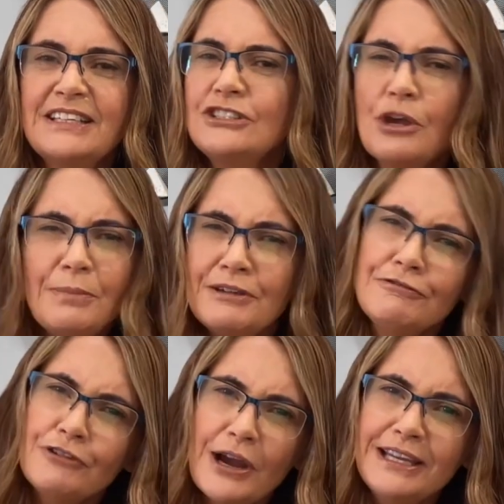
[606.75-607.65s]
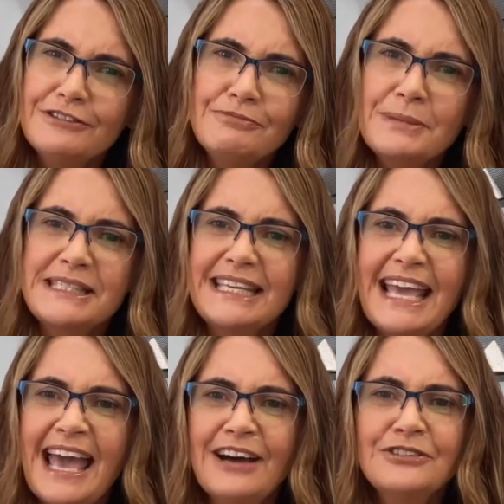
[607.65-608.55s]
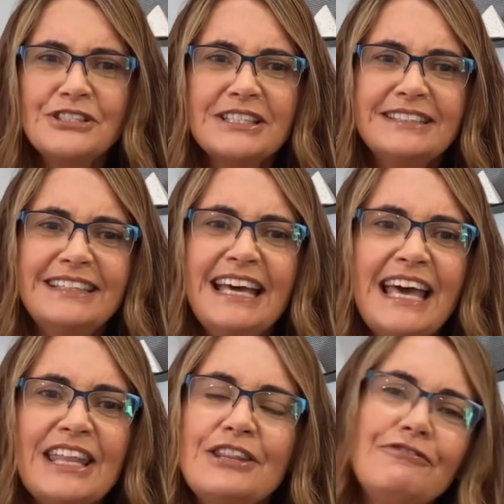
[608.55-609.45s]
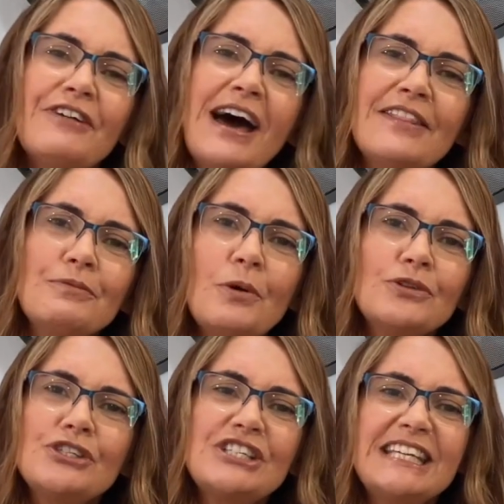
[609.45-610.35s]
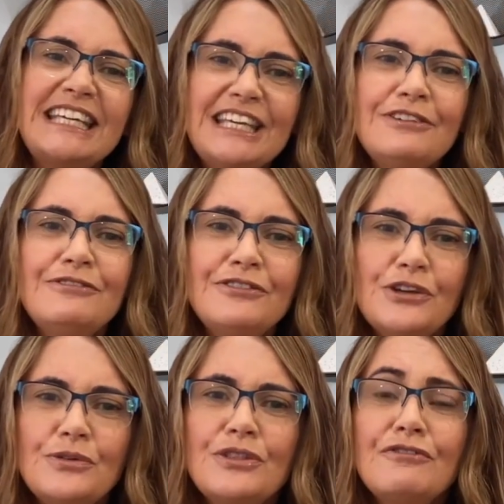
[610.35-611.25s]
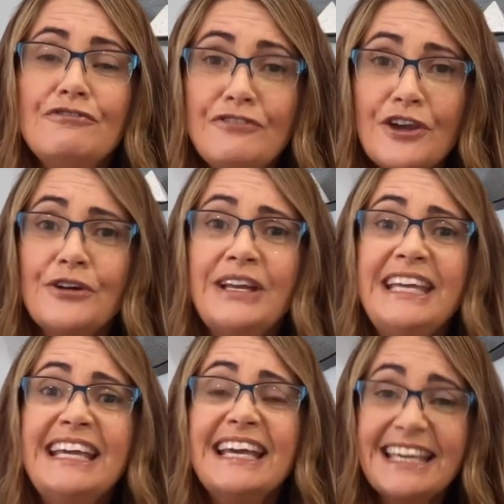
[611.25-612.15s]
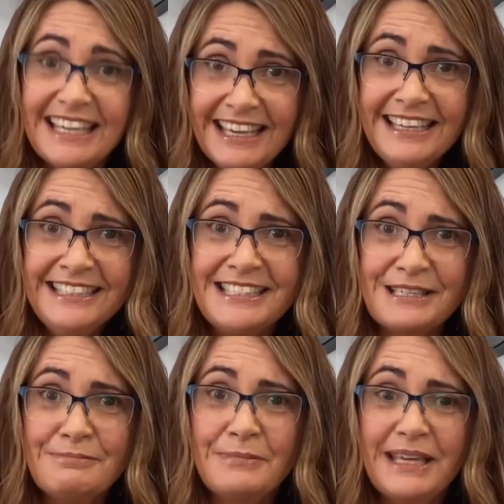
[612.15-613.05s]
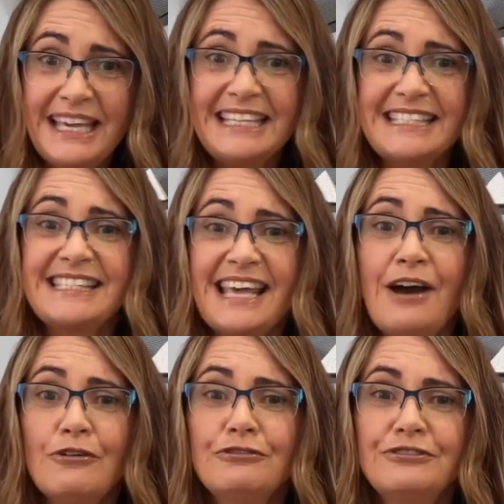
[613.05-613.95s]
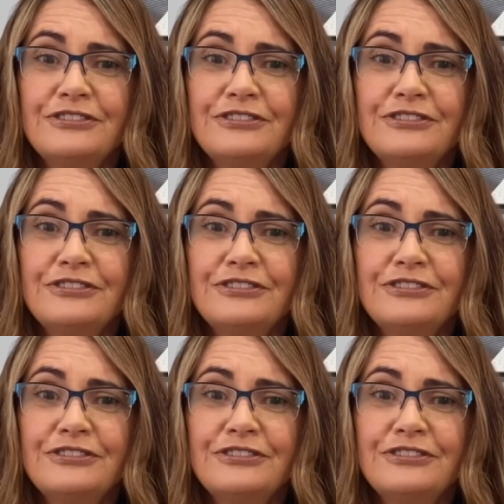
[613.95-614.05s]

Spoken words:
Don't be afraid of missing out. The Father wants to give you the very kingdom itself.